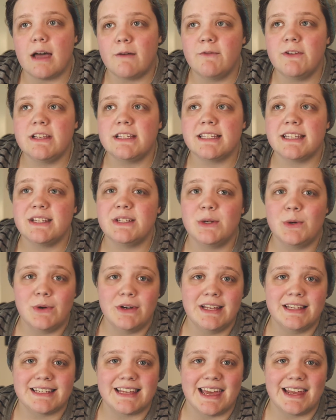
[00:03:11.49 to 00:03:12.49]
obviously no
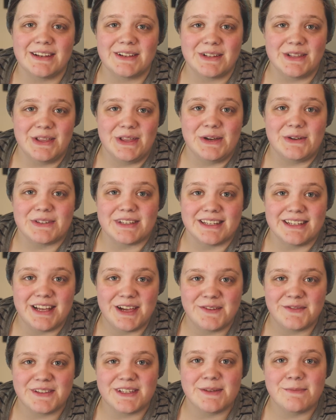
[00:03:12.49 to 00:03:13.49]
one has gotten close
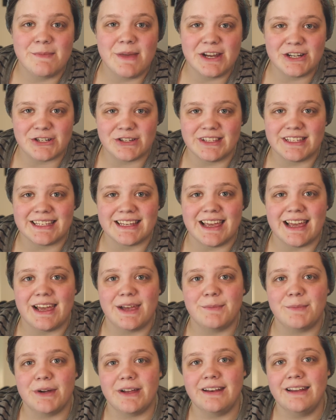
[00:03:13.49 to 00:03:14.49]
enough to measure this
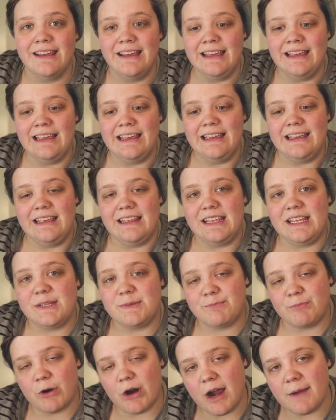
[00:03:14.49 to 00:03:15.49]
guy, but
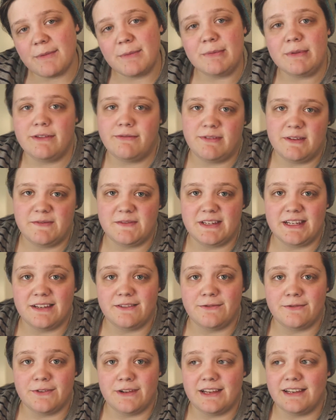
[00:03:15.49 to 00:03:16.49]
he's probably
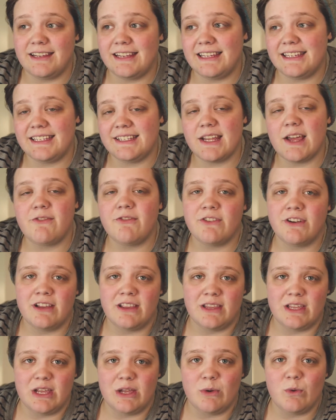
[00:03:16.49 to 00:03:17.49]
15 feet, he's
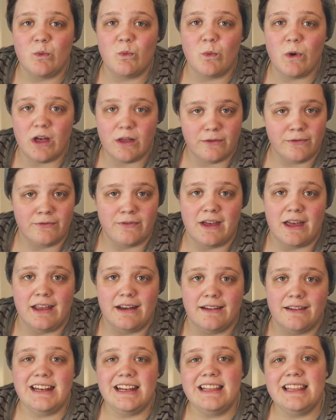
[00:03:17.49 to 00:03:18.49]
definitely well
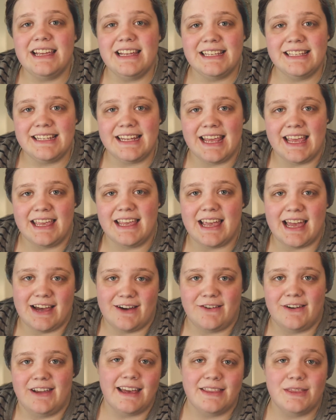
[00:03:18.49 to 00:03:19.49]
fed, and he likes to hang
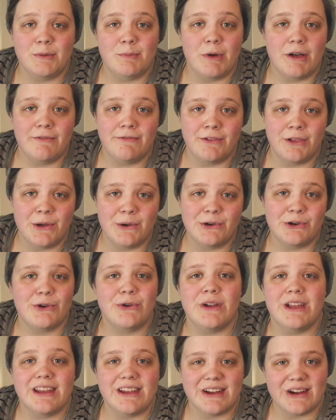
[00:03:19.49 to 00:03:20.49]
out at the Buffalo
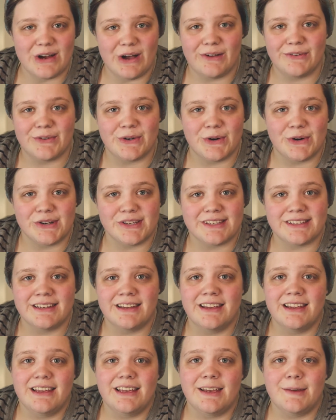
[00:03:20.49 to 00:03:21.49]
Creek Golf Course
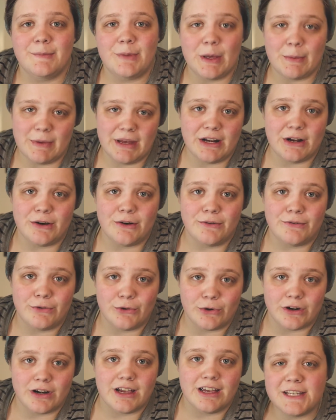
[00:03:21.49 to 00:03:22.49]
in Palmetto,
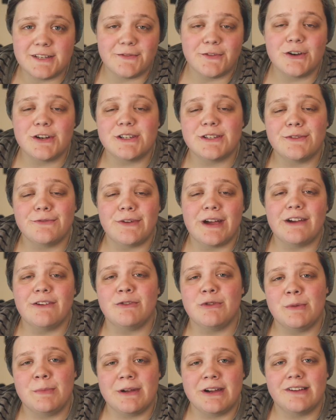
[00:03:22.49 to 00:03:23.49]
Florida. His first
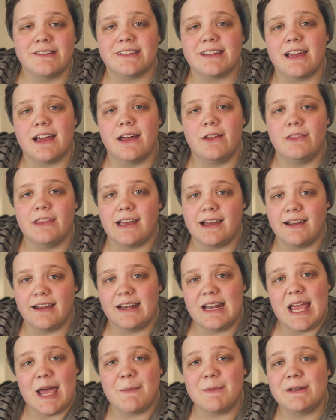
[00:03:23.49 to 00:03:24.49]
viral appearance
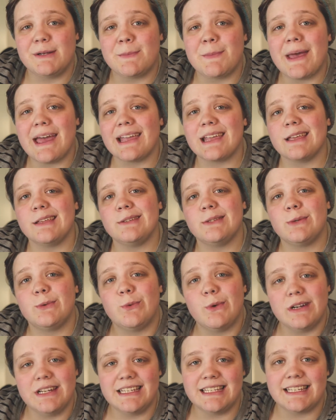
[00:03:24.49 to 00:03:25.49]
online happened back in
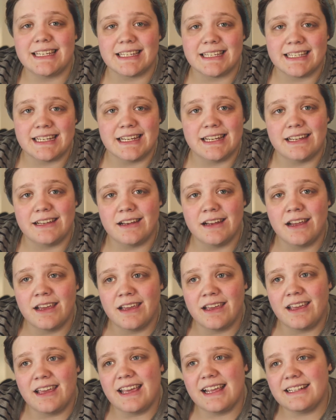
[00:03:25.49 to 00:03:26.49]
2016,
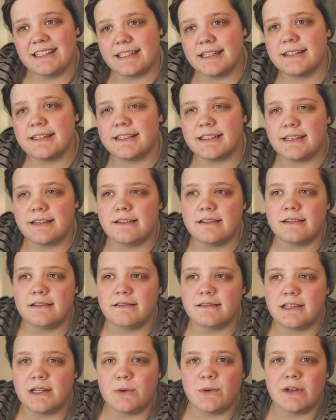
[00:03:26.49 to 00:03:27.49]
and since then
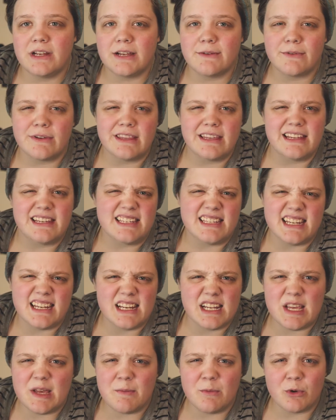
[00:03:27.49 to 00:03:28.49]
no one had really
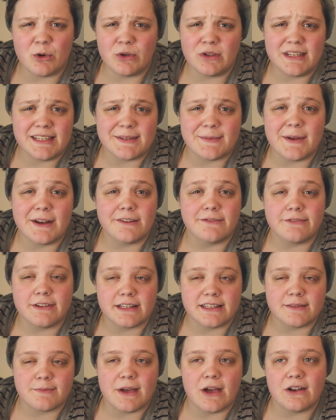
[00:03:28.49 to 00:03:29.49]
seen him or at least made a
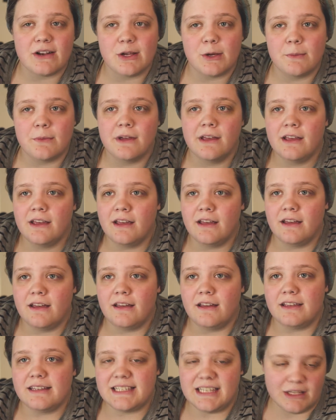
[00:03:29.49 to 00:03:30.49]
fuss about him
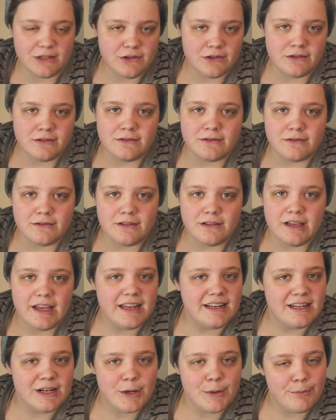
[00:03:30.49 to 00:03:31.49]
until
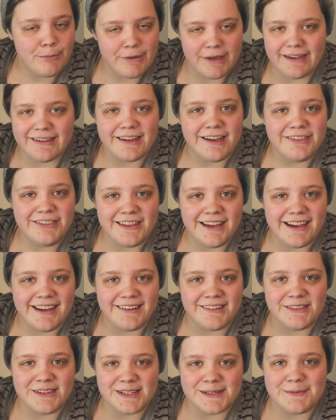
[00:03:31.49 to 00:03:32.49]
he ended up back
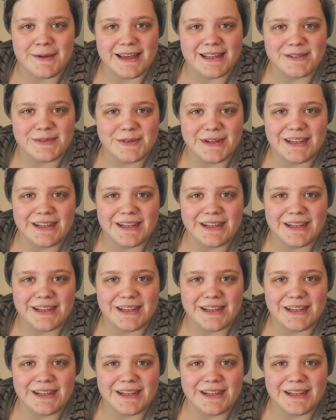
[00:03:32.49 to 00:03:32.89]
online this past